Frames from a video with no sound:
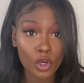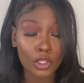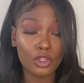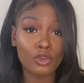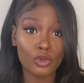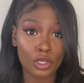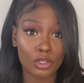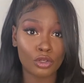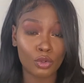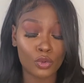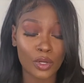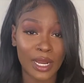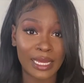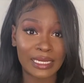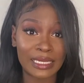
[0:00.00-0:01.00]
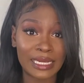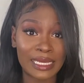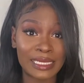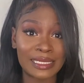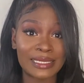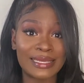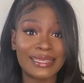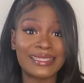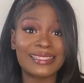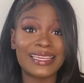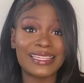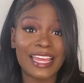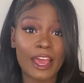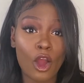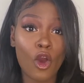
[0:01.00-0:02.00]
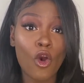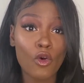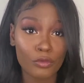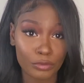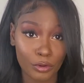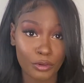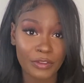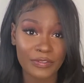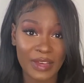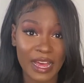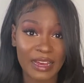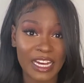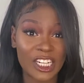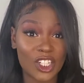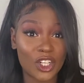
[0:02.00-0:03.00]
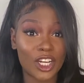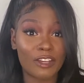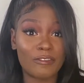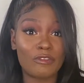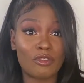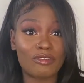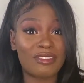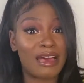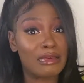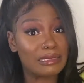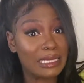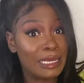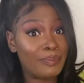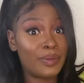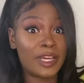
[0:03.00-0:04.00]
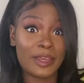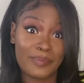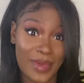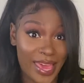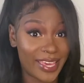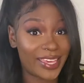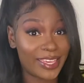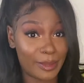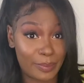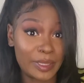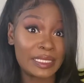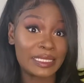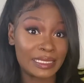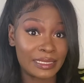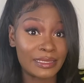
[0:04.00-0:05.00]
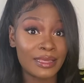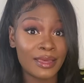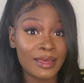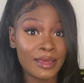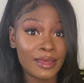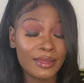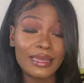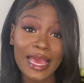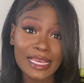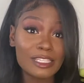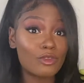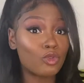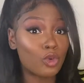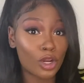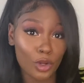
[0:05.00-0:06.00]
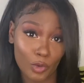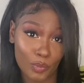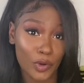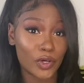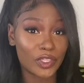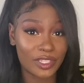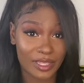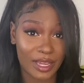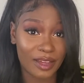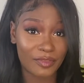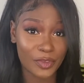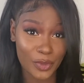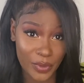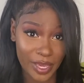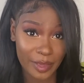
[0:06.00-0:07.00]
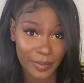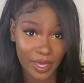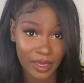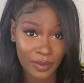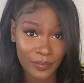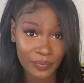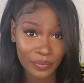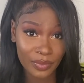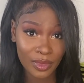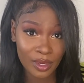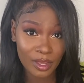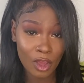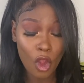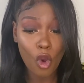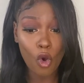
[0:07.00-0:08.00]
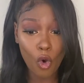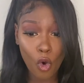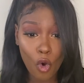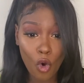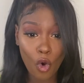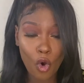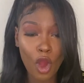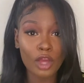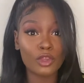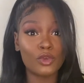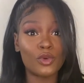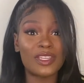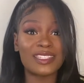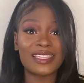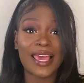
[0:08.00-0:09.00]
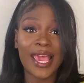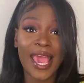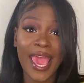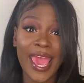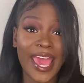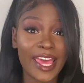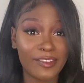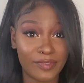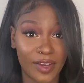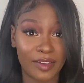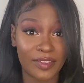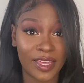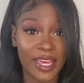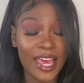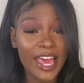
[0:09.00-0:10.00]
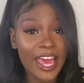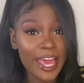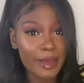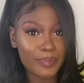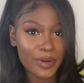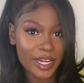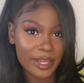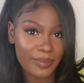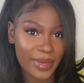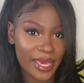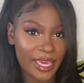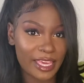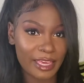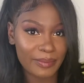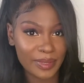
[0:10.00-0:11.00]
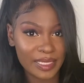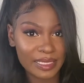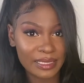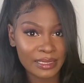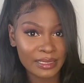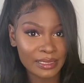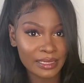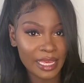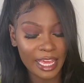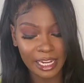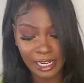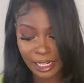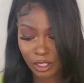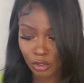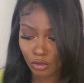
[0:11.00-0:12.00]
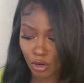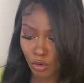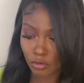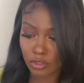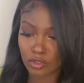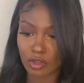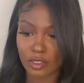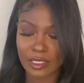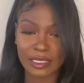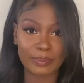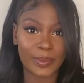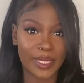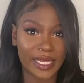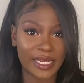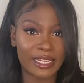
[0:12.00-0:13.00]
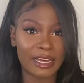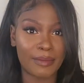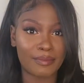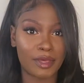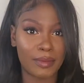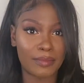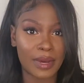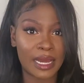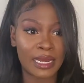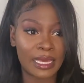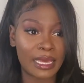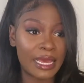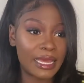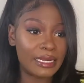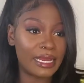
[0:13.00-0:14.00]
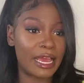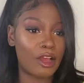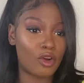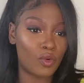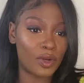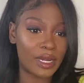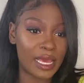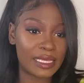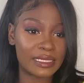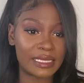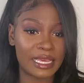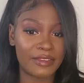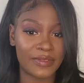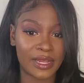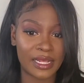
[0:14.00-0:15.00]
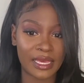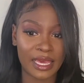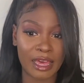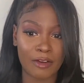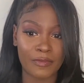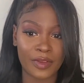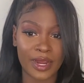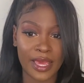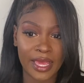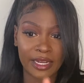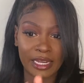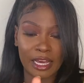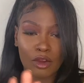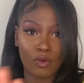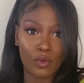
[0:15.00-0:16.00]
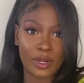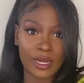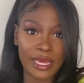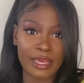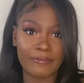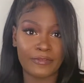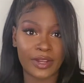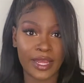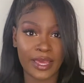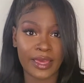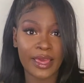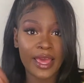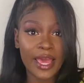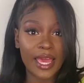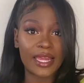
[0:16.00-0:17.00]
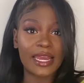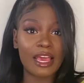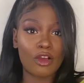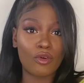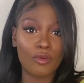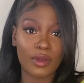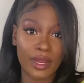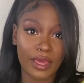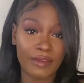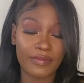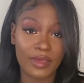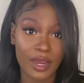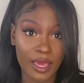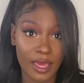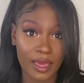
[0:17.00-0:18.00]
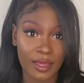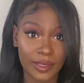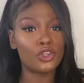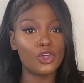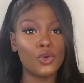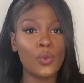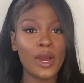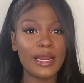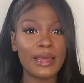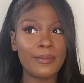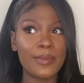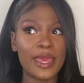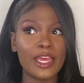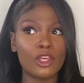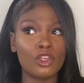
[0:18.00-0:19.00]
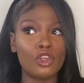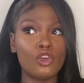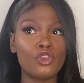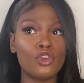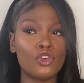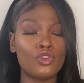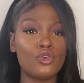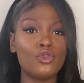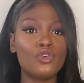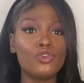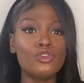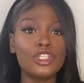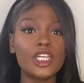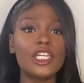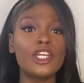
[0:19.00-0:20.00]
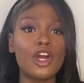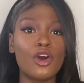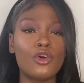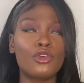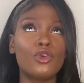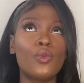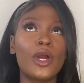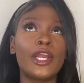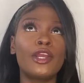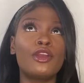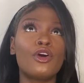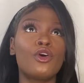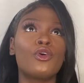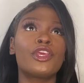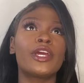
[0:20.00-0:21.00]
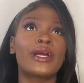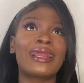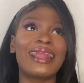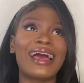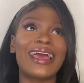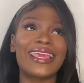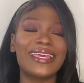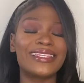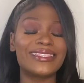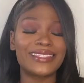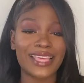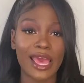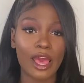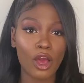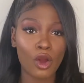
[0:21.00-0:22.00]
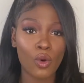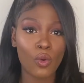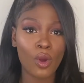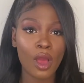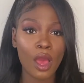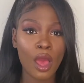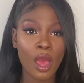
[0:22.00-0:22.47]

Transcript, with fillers: you can do it like this and take that whole 3,500 and 4,000 and put it back in your business. That's real boss stuff. You hear me? Or you can take half of it and put it back in your business and then you know start splitting up your money that go in that saving account for that that go in that for that and that go in that for that you want to make you you you you should know you want to know your clientele